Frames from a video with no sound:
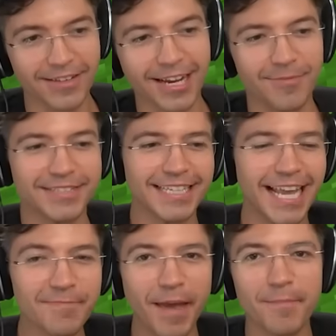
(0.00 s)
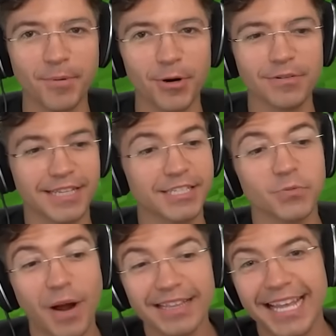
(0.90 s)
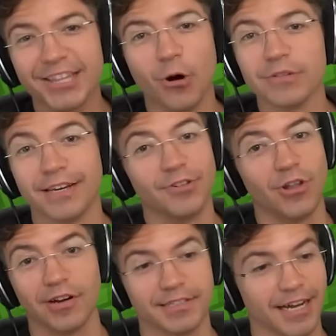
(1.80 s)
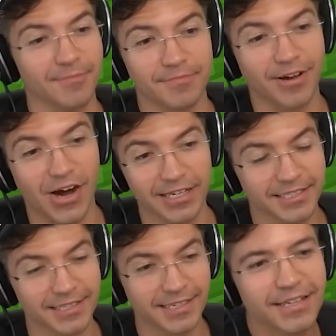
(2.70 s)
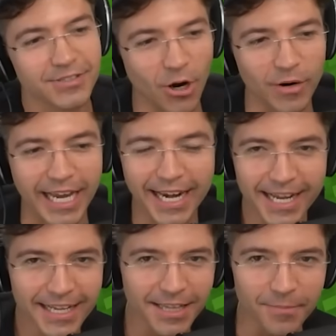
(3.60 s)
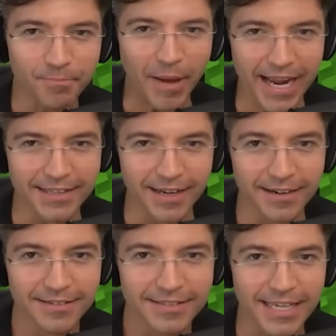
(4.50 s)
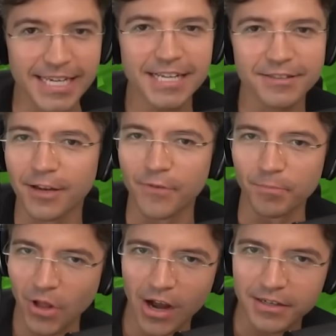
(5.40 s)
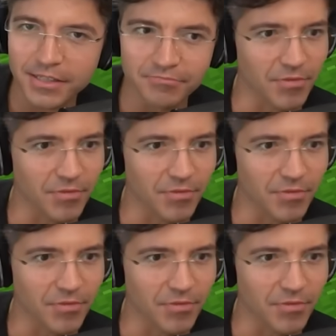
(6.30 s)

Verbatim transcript: Look at them. See, they eat bamboo. This is why they don't live a long time, honestly. So can I get the panda to eat different blocks?